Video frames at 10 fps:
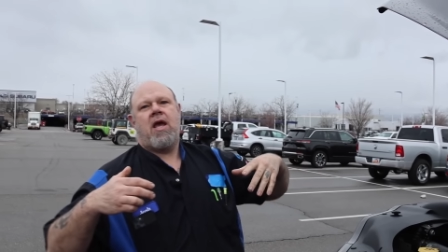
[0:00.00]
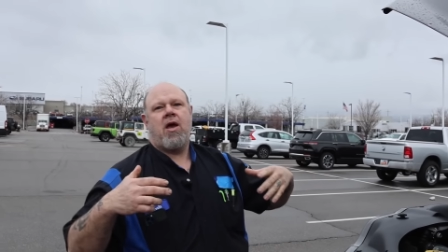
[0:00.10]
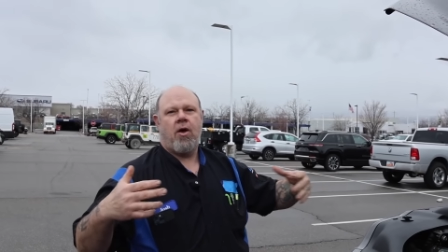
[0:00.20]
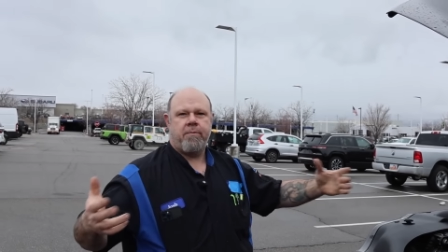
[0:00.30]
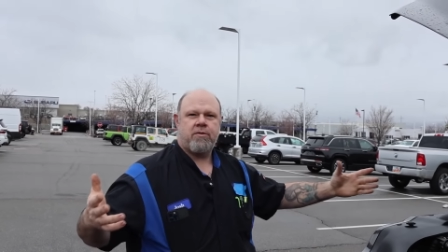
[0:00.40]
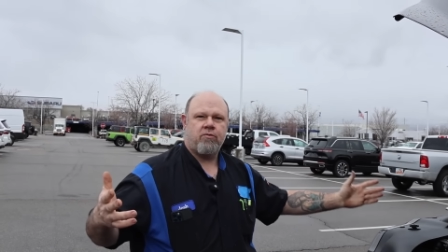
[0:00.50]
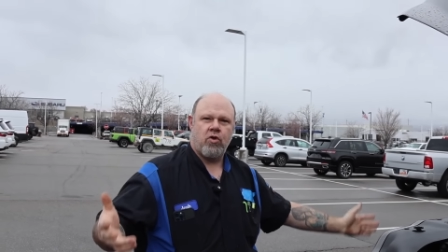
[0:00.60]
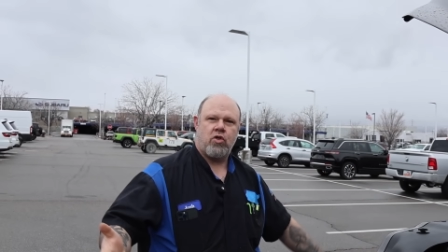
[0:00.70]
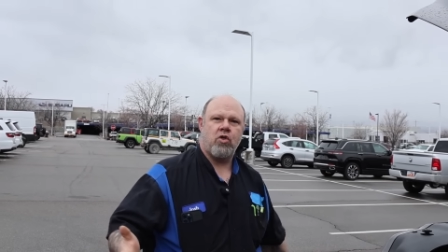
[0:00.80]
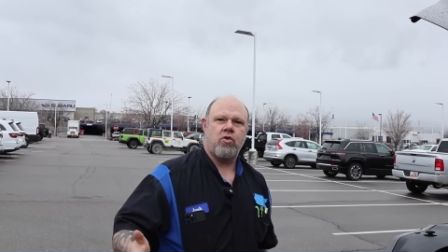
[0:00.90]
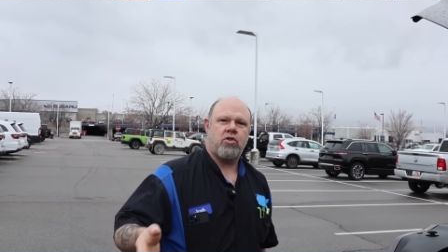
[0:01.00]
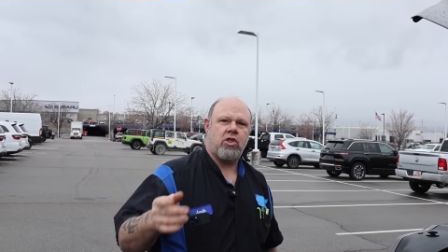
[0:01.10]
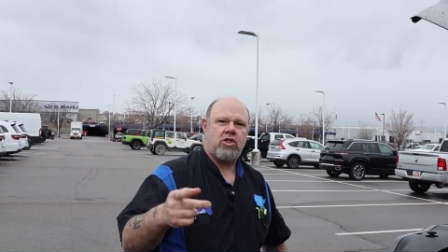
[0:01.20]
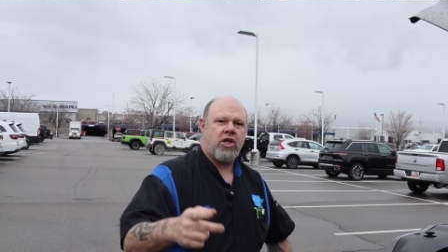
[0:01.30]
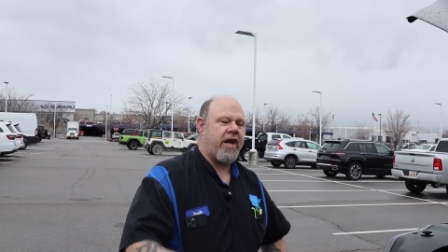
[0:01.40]
helps reduce
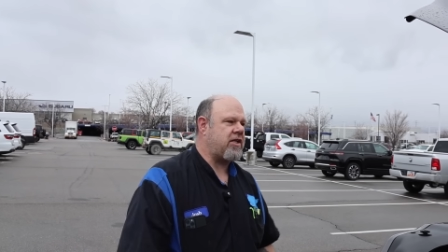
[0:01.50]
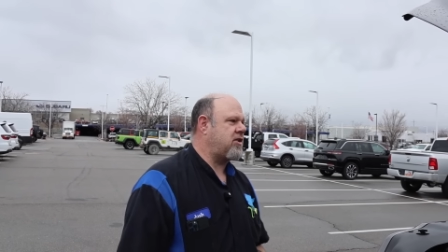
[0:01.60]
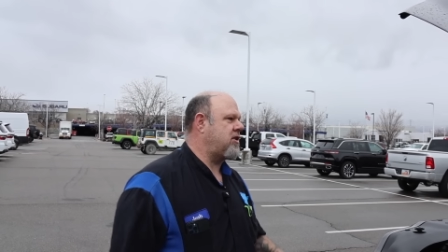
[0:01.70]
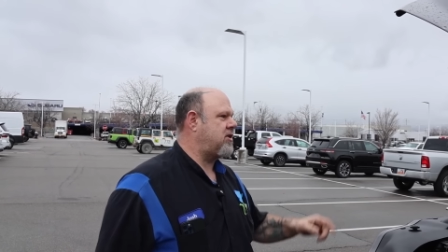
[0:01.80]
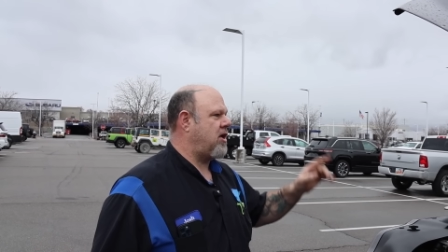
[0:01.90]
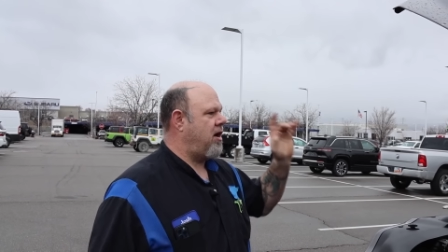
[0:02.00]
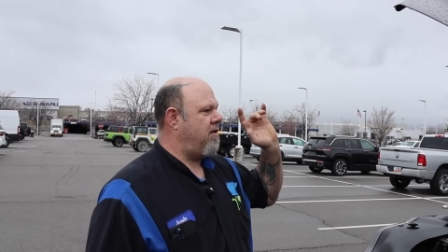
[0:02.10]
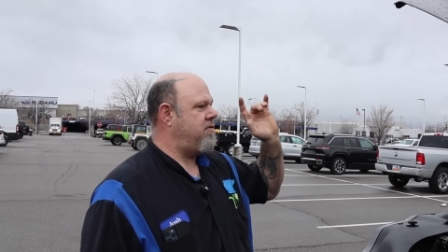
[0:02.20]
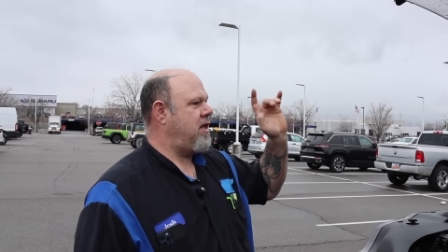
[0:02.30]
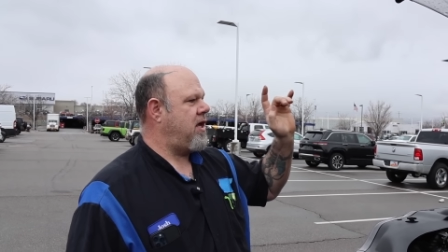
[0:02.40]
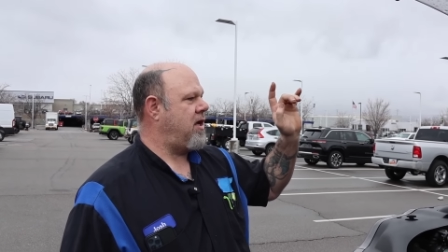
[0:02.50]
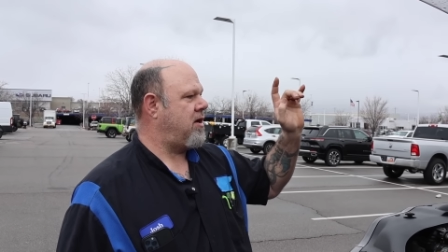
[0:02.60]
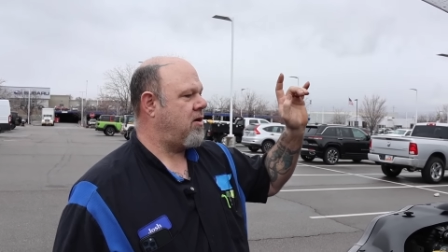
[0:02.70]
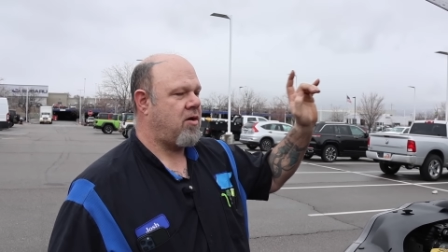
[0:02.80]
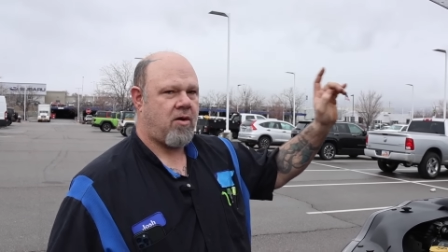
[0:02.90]
the chances of
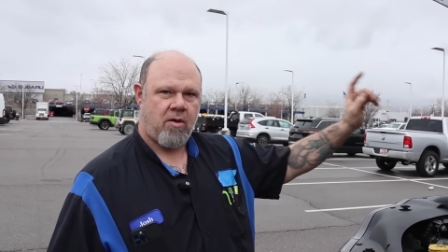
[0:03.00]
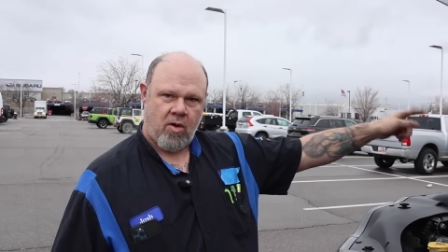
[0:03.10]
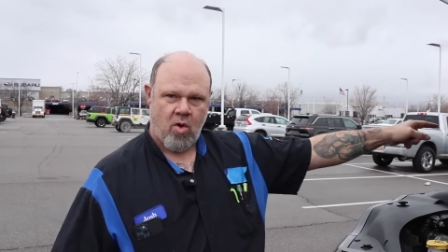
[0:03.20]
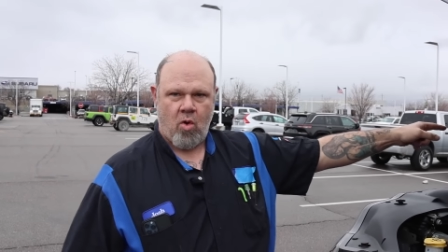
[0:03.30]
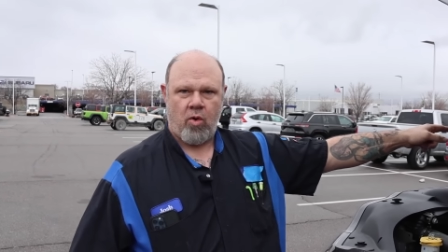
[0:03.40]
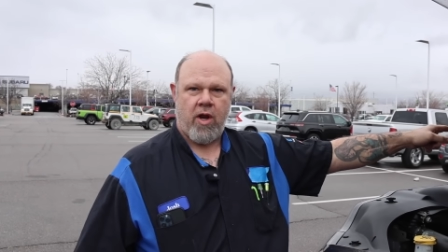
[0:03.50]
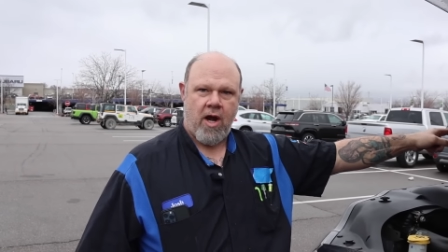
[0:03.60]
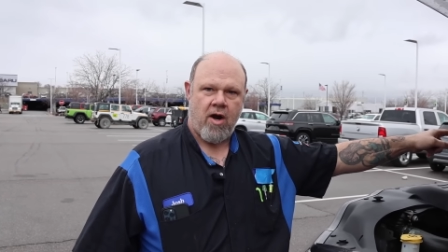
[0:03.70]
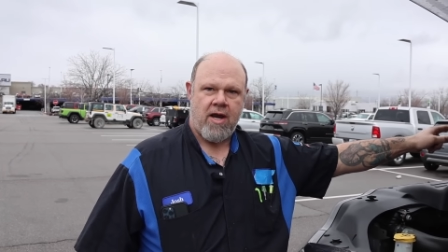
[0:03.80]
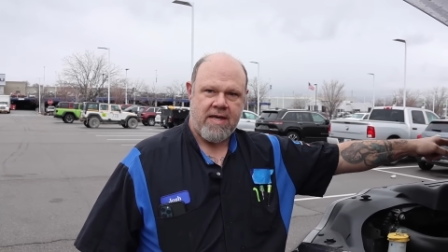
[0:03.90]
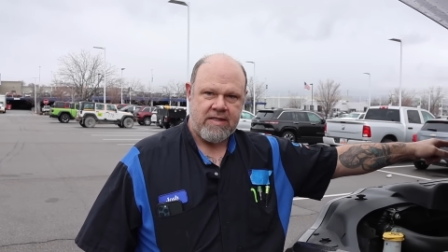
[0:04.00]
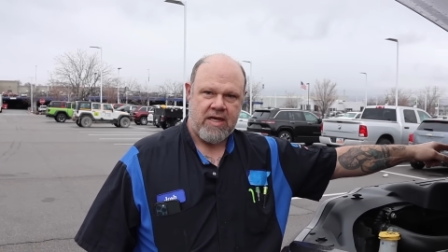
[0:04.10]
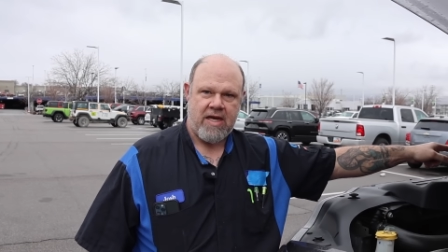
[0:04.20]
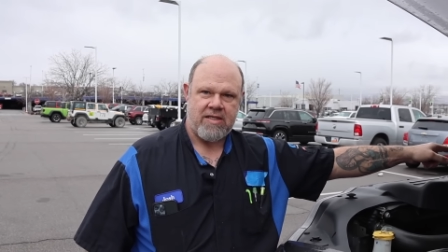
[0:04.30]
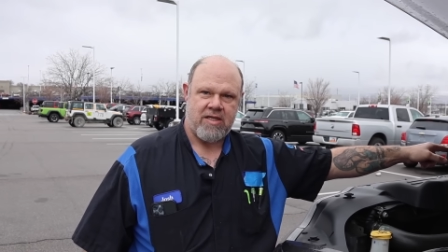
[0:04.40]
the cold air
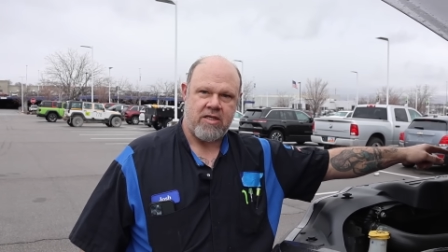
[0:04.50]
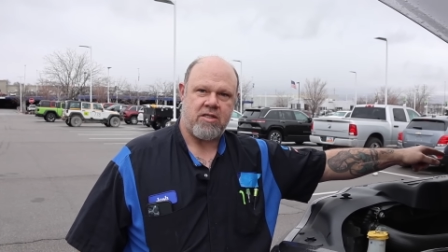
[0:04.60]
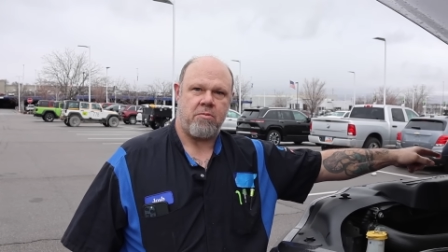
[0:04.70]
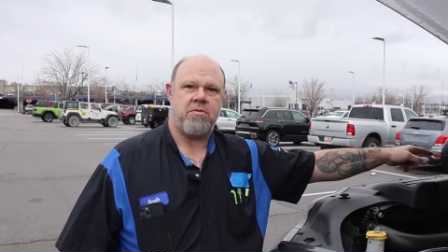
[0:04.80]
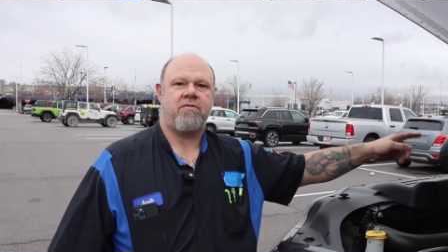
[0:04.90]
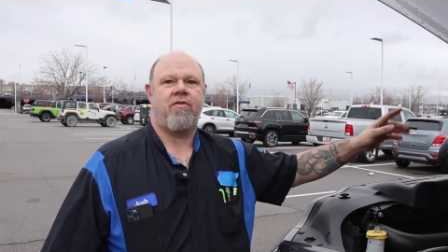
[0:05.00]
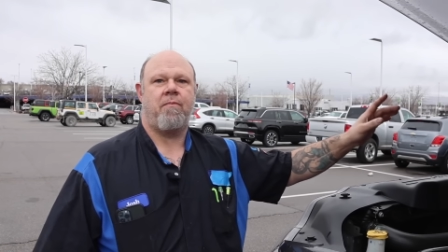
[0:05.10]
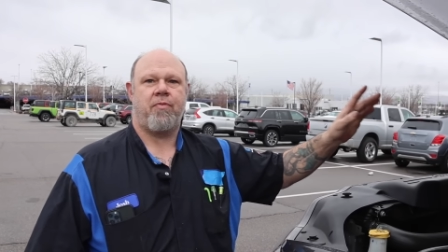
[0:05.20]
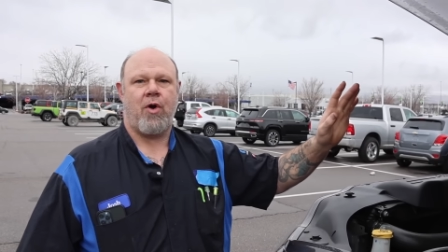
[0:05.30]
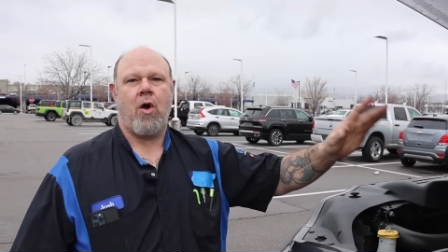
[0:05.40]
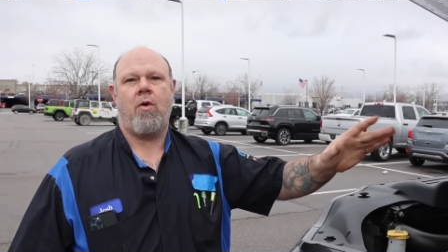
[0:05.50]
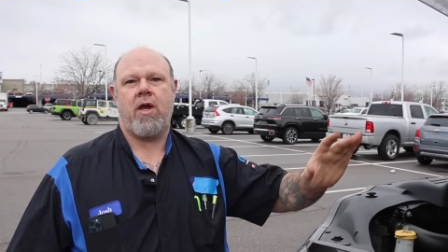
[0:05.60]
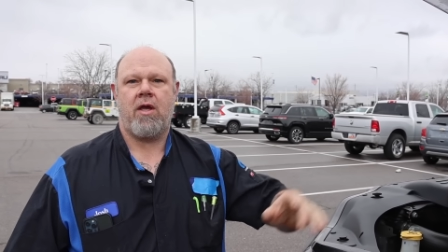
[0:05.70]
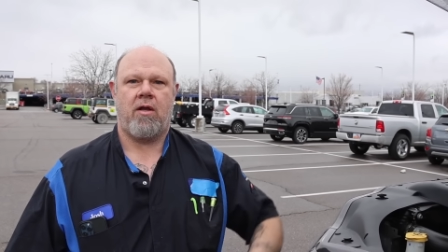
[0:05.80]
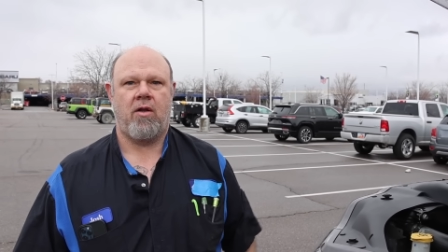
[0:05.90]
intake systems from
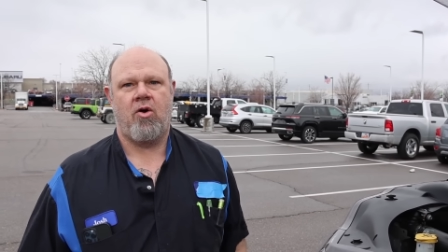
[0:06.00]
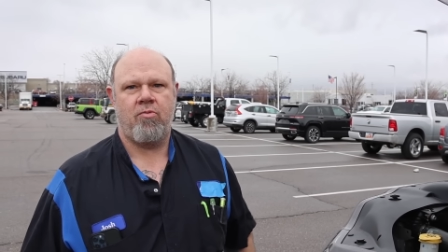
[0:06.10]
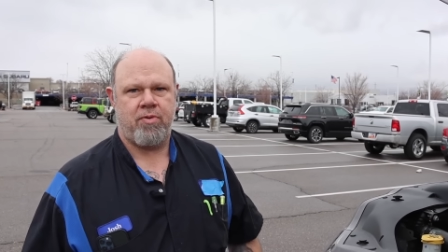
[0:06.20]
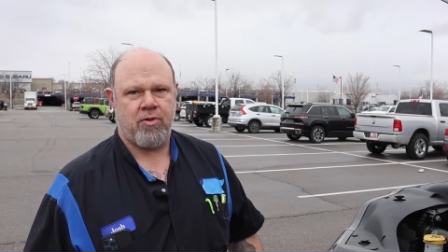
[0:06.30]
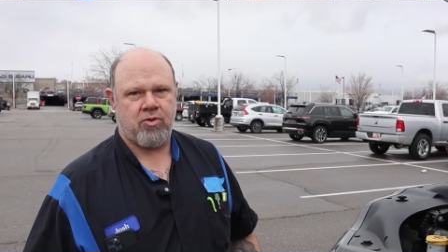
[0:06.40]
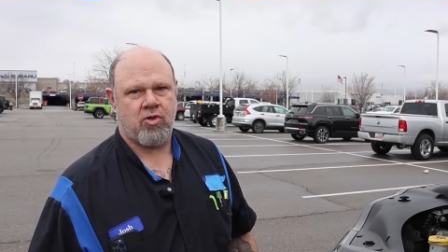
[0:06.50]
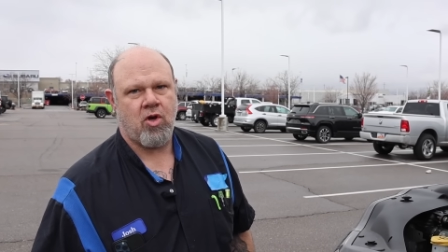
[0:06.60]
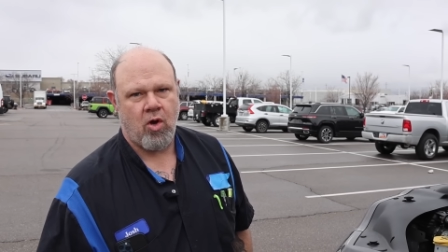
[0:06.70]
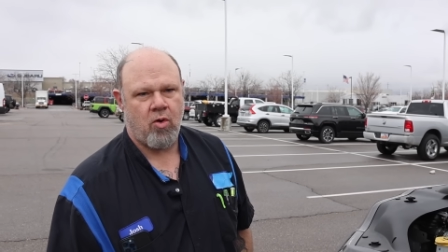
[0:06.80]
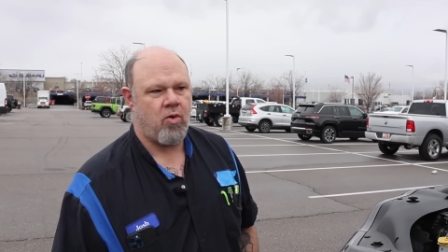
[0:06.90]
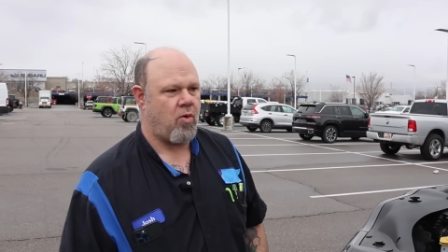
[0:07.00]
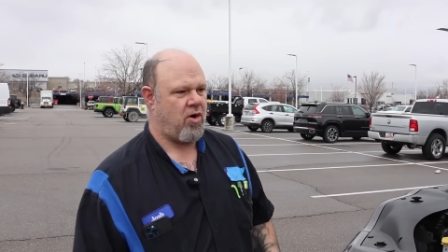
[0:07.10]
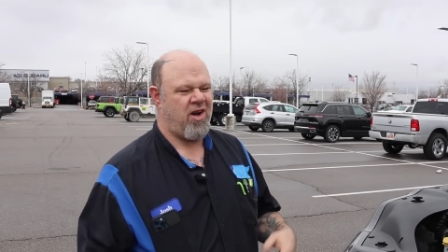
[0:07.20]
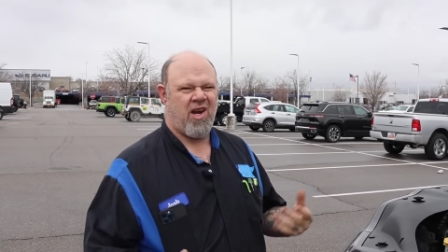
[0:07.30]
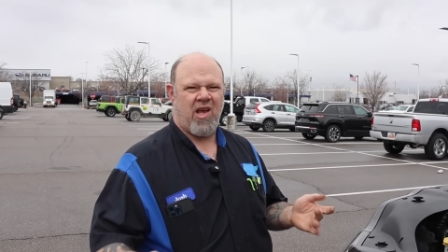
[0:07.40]
throwing a low boost code
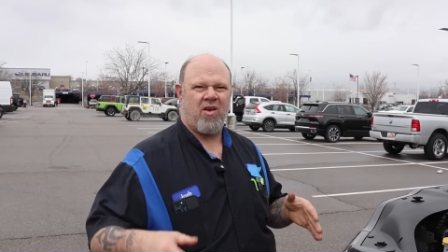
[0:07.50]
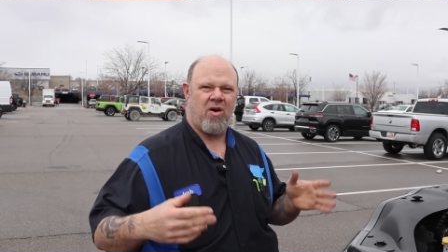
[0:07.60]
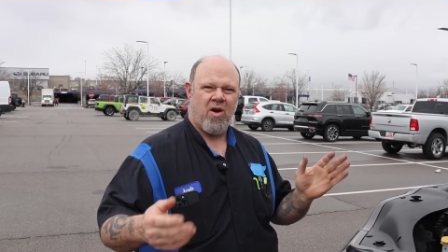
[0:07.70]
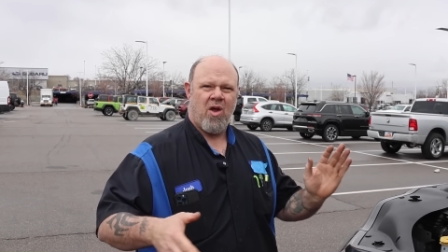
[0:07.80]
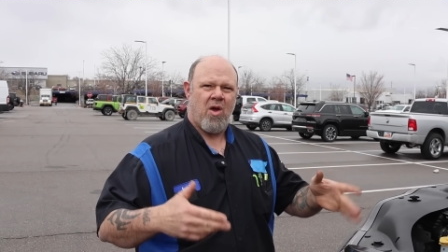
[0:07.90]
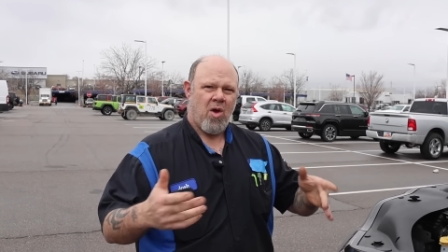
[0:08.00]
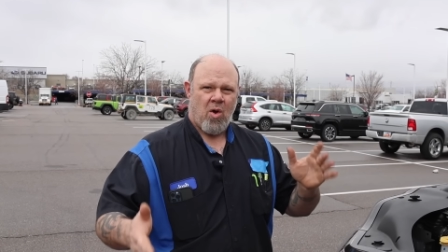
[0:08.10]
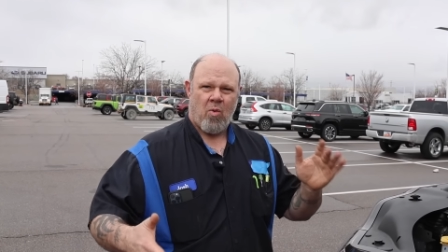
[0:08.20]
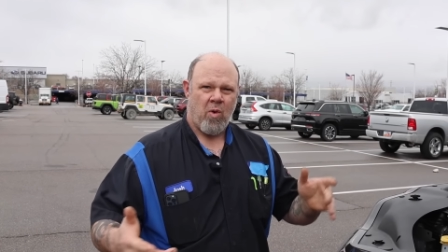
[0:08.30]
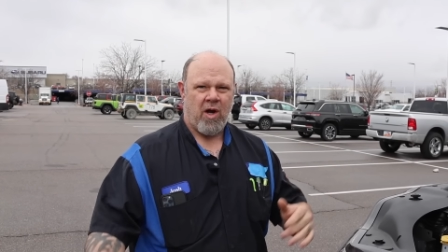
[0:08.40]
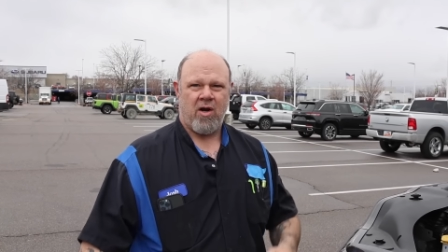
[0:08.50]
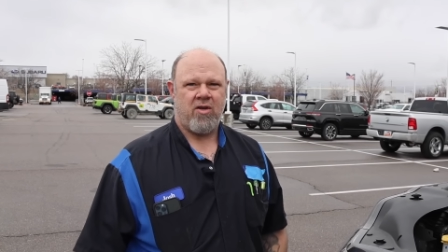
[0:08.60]
or any other weird